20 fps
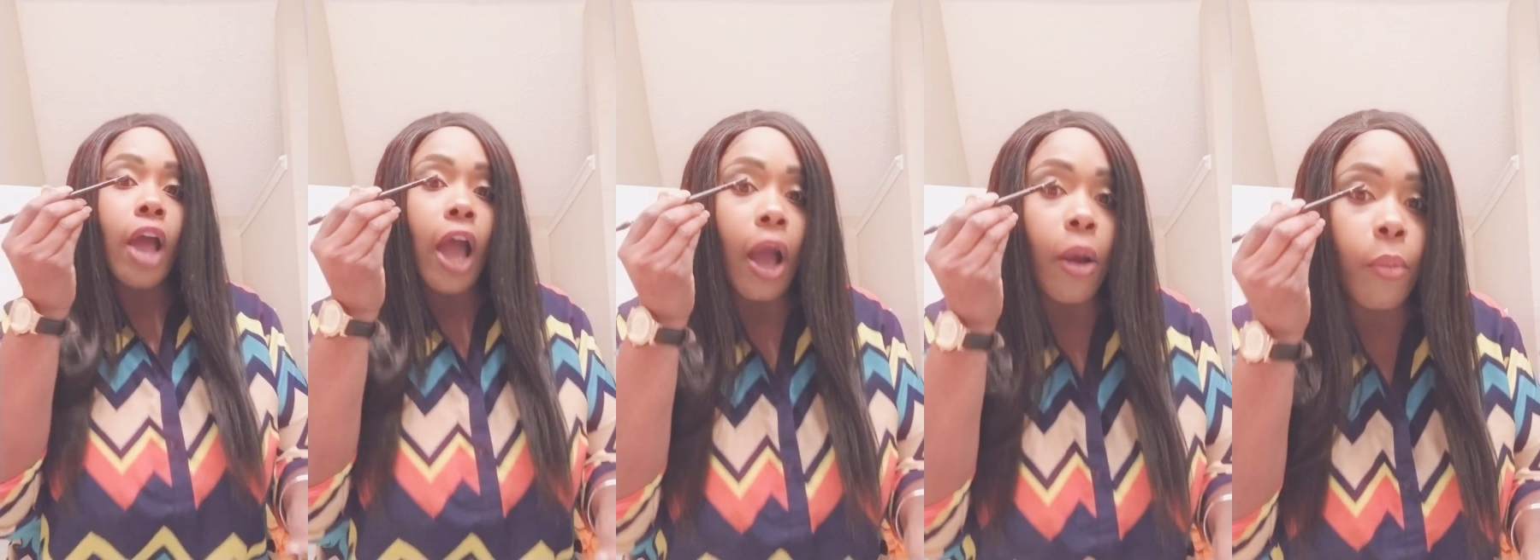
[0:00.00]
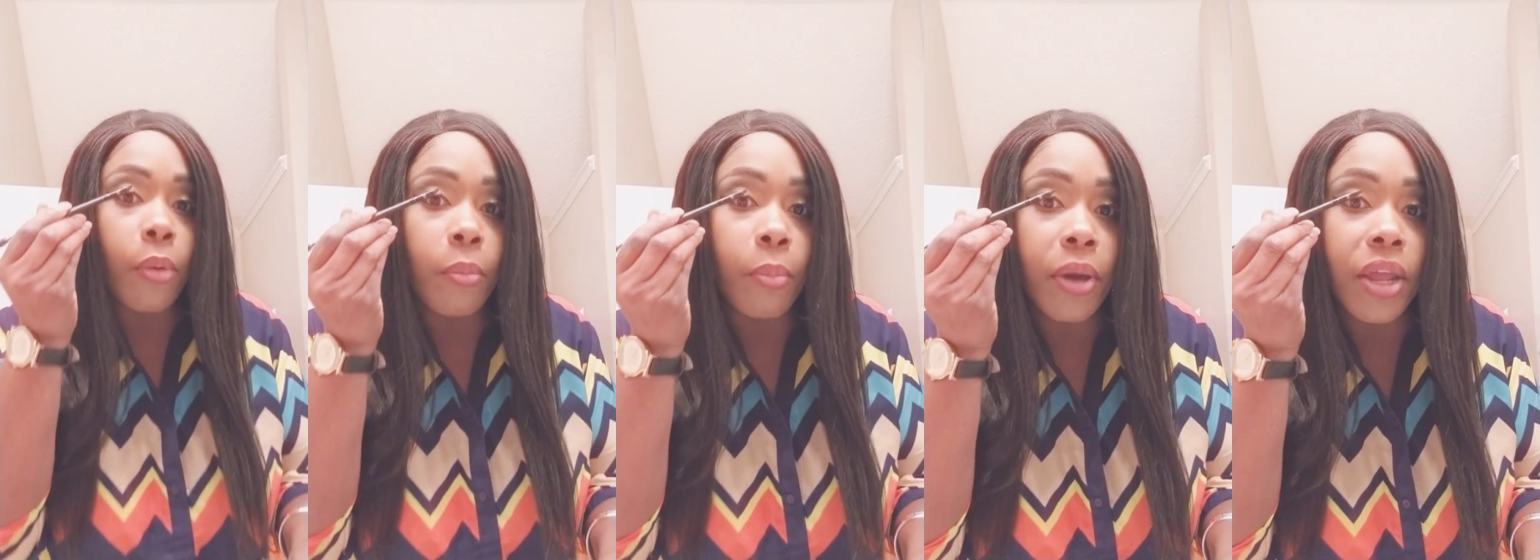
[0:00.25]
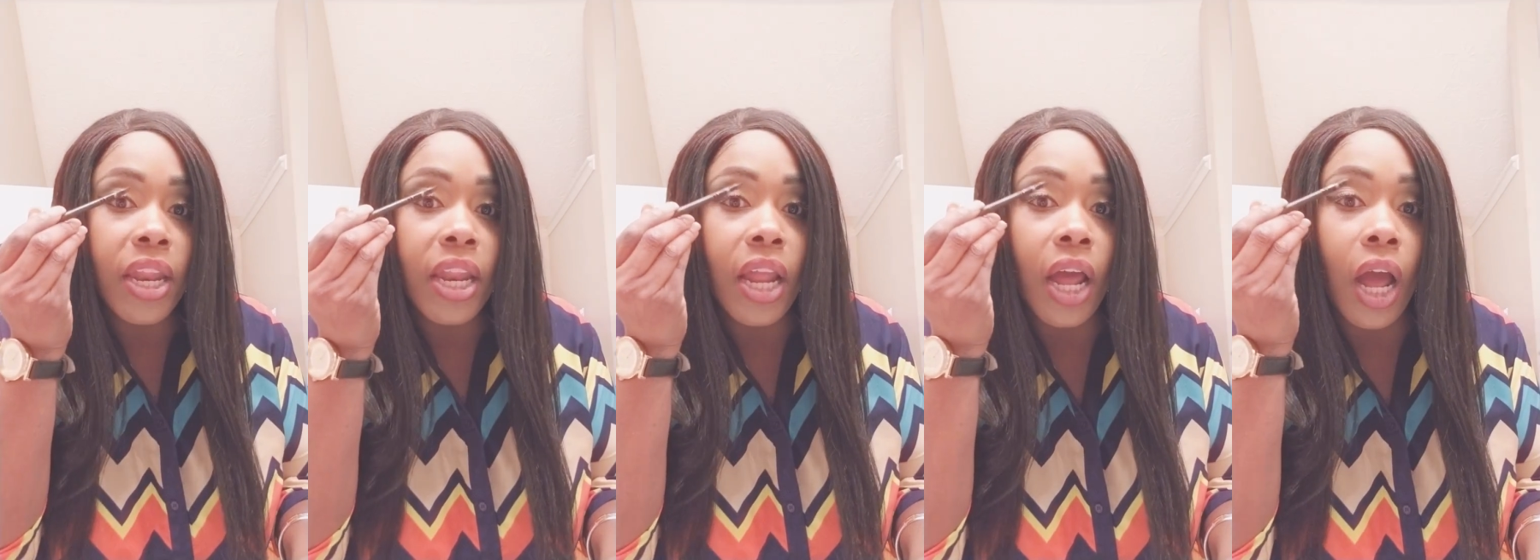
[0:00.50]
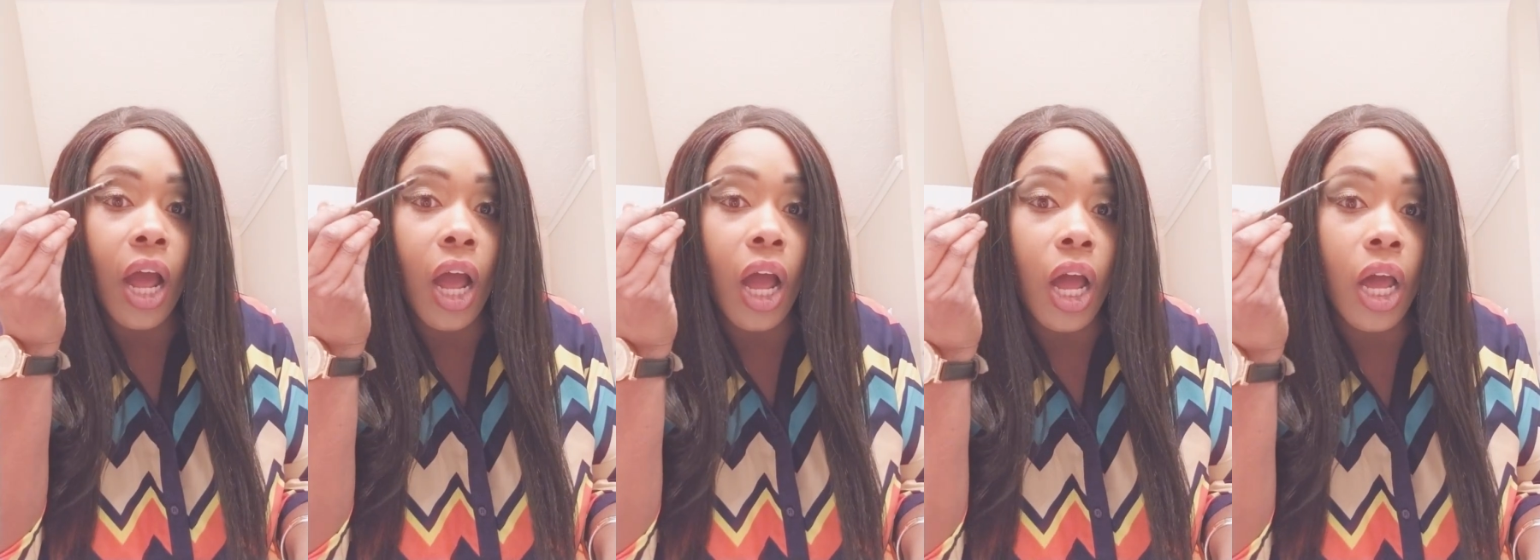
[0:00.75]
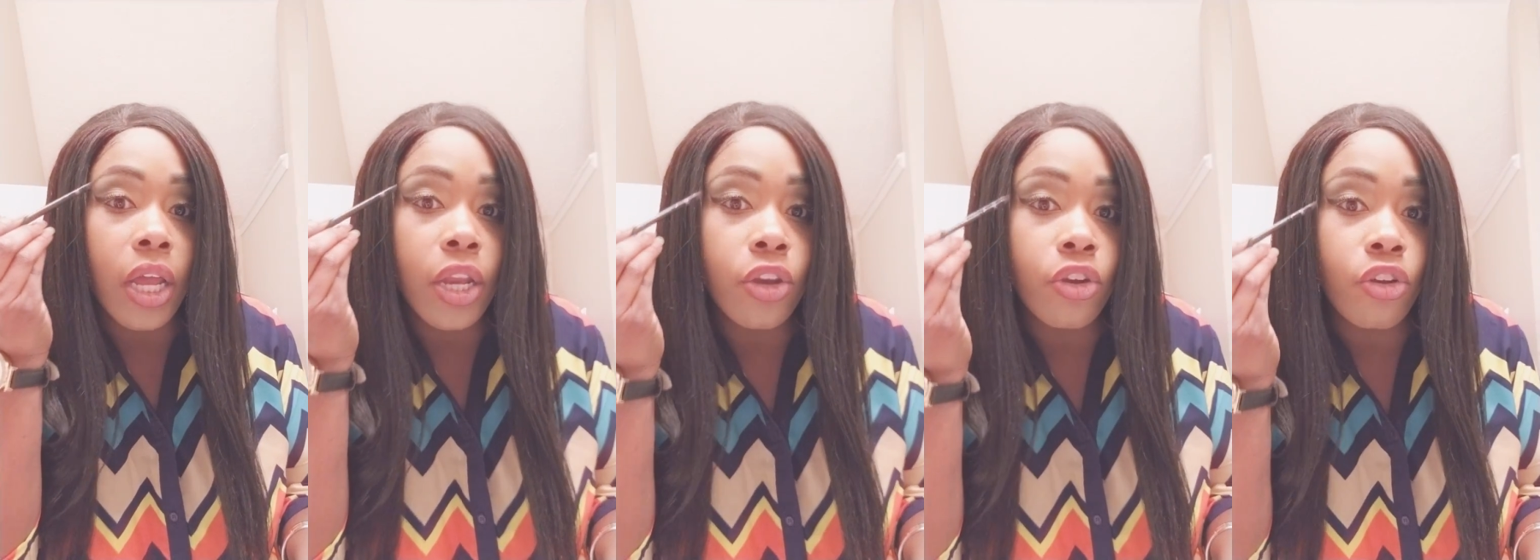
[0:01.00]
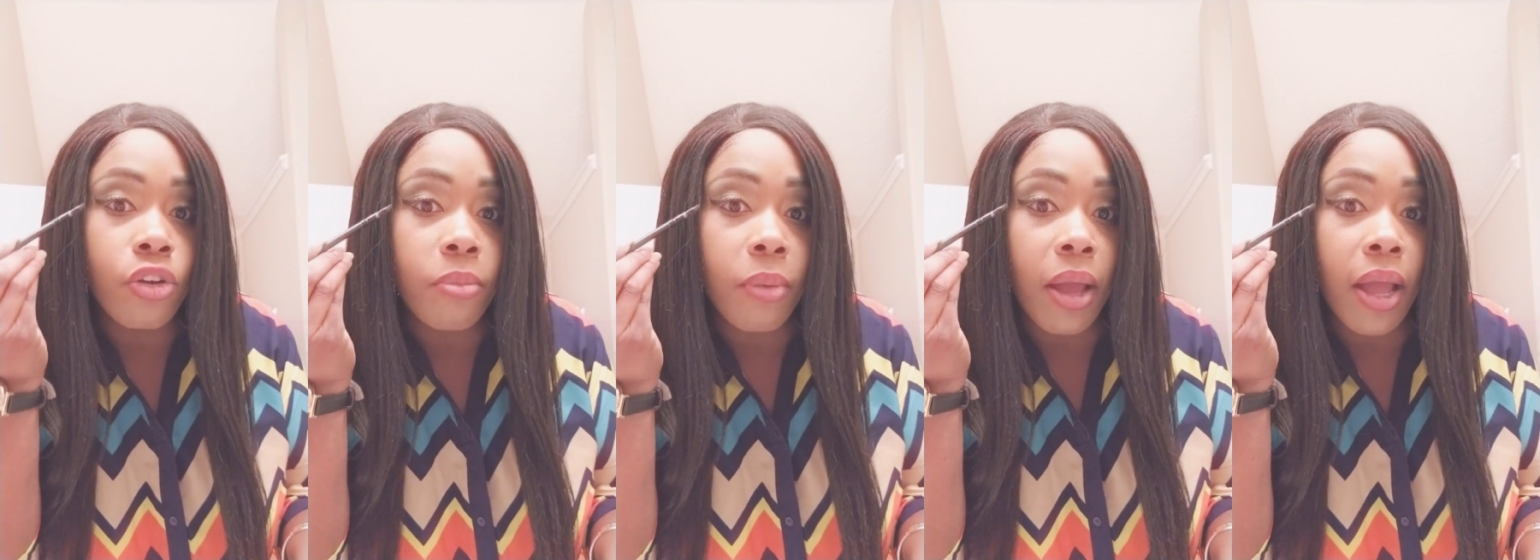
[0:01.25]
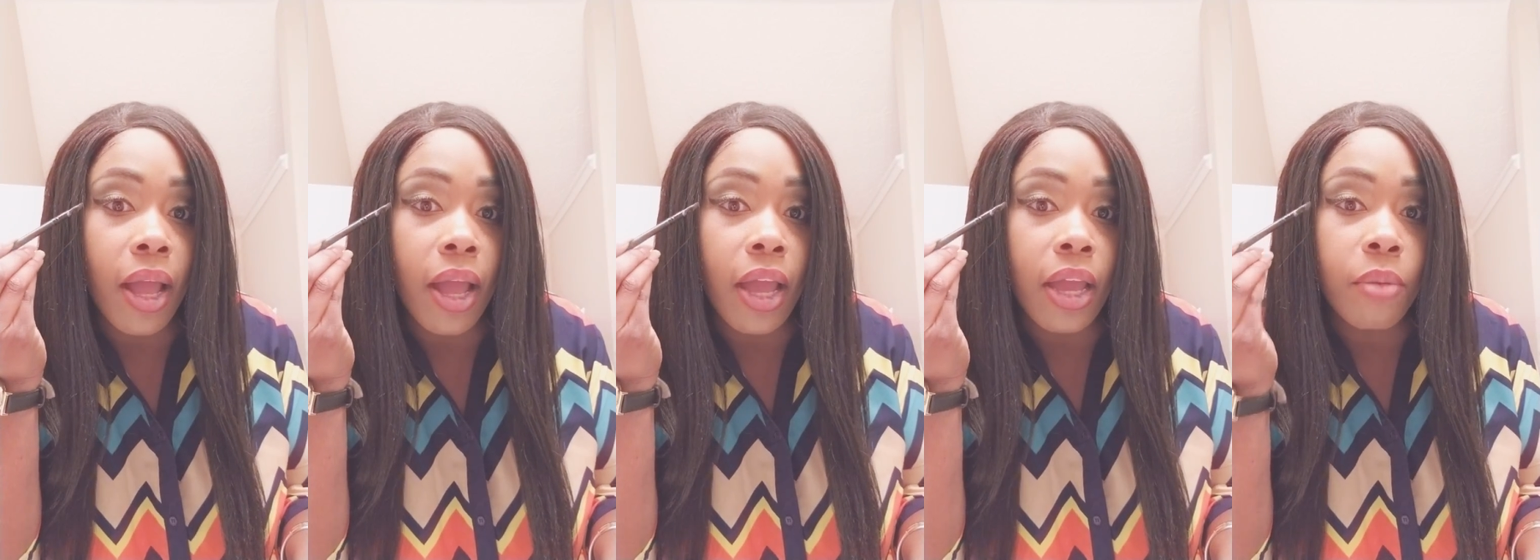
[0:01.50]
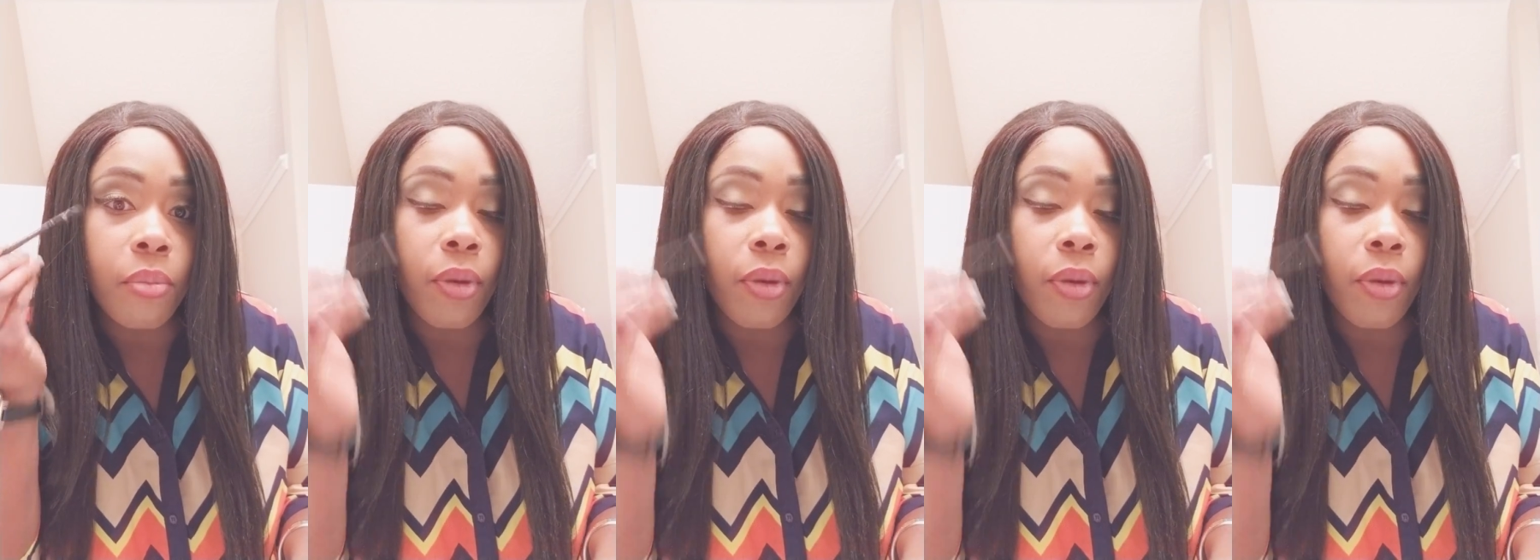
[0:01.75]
I would put it under my